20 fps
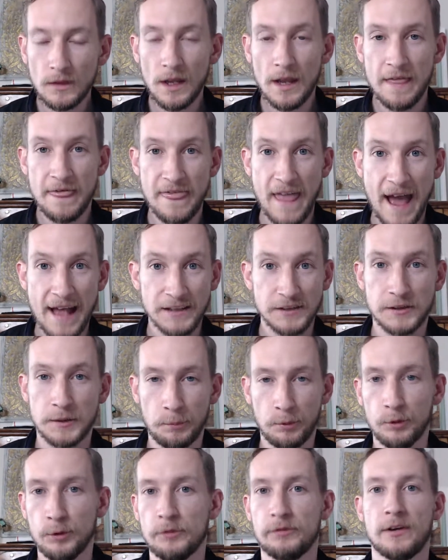that's the
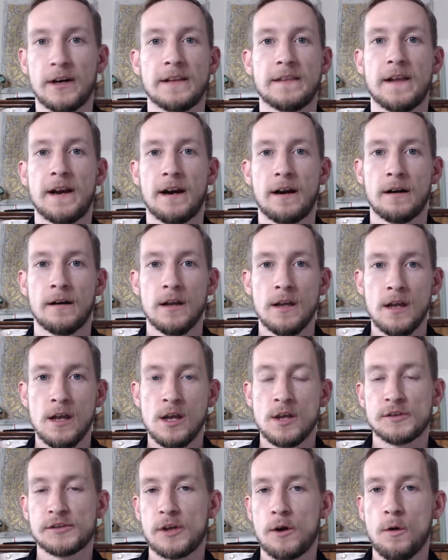proof right there.
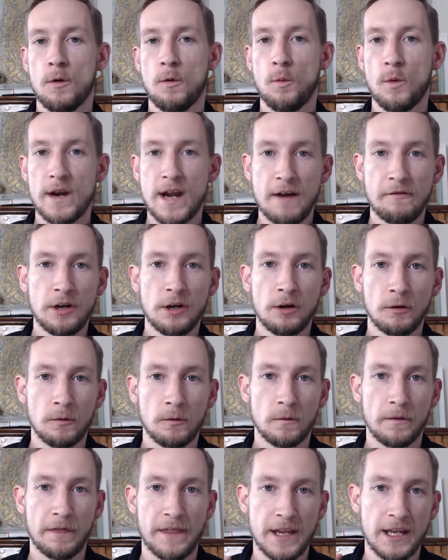So whenever
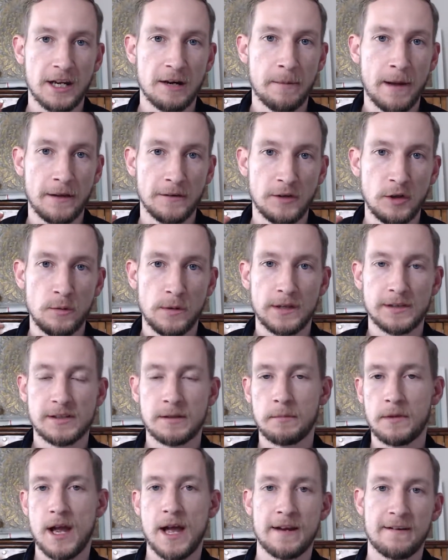you're thinking about doing
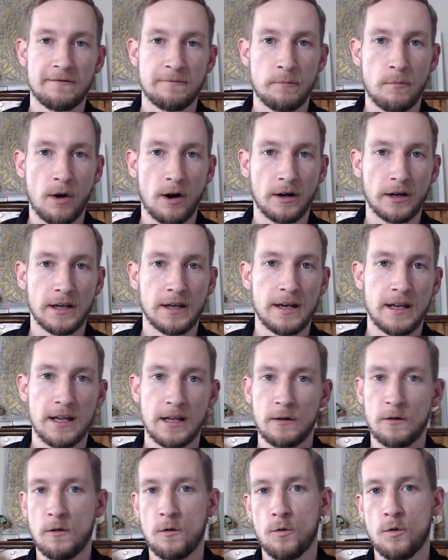some kind of
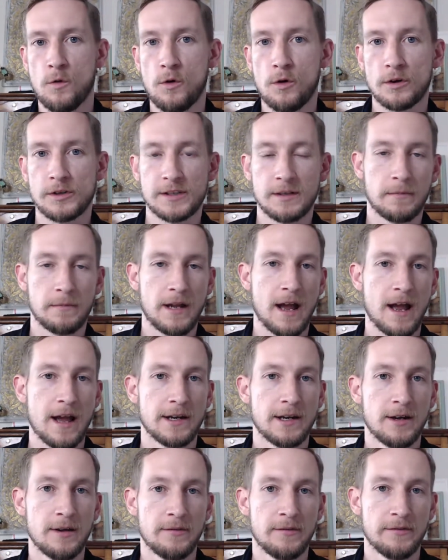marketing or some
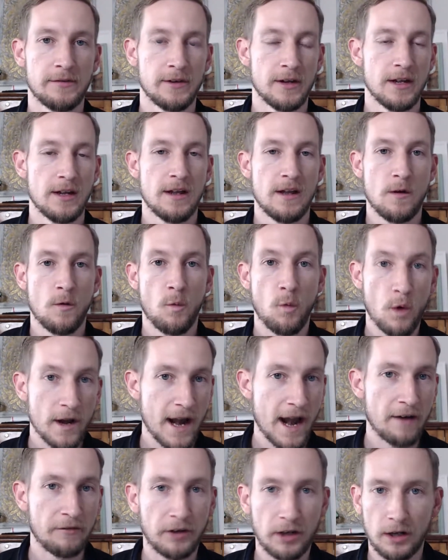kind of
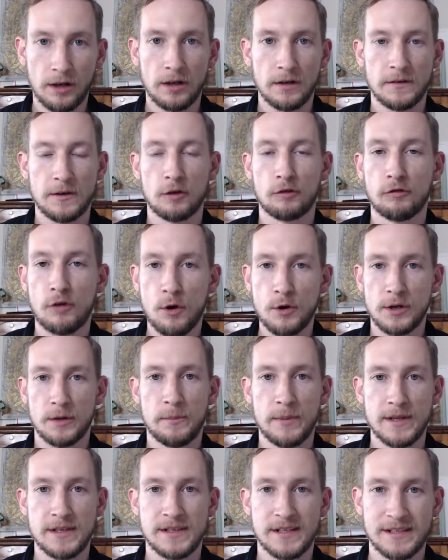whatever to grow your
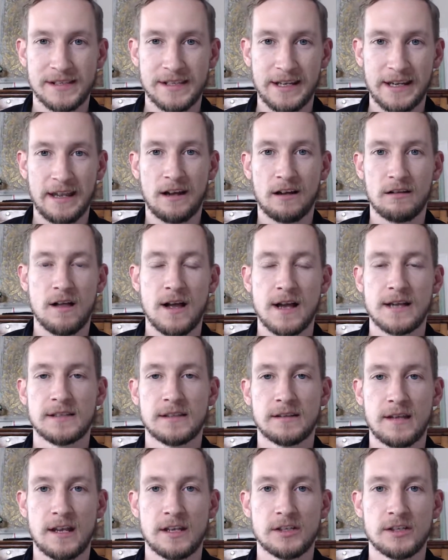business and get clients'
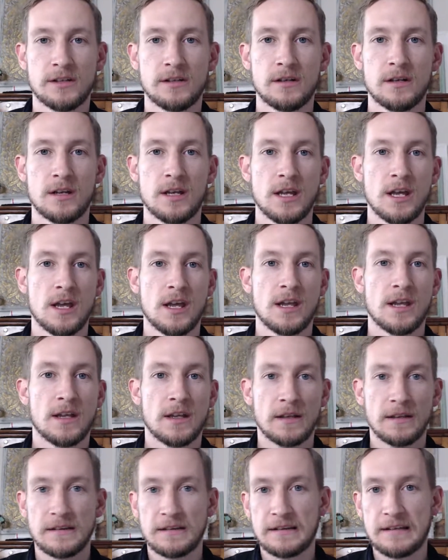attention,
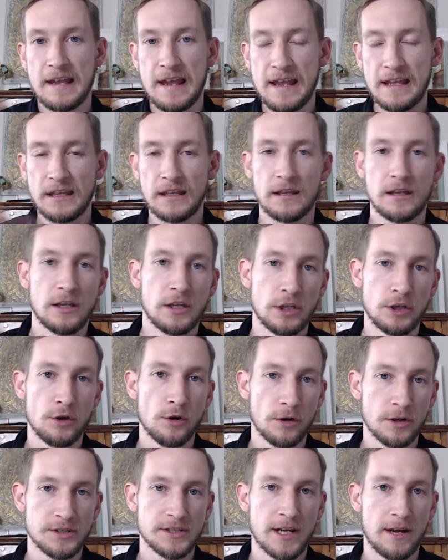take
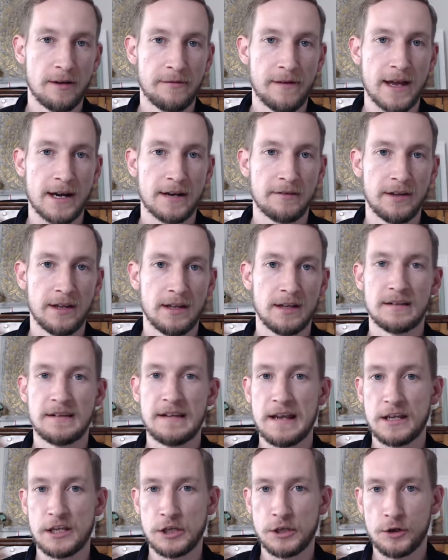yourself out of it,
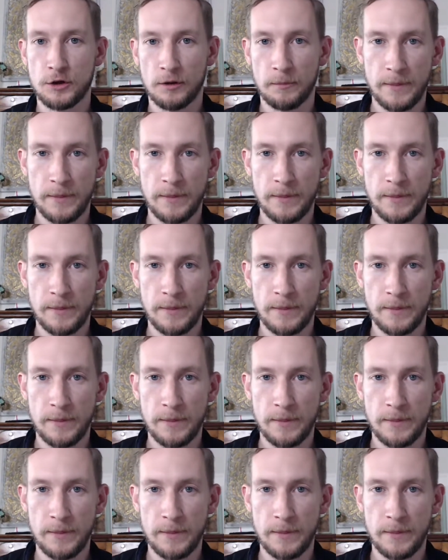take your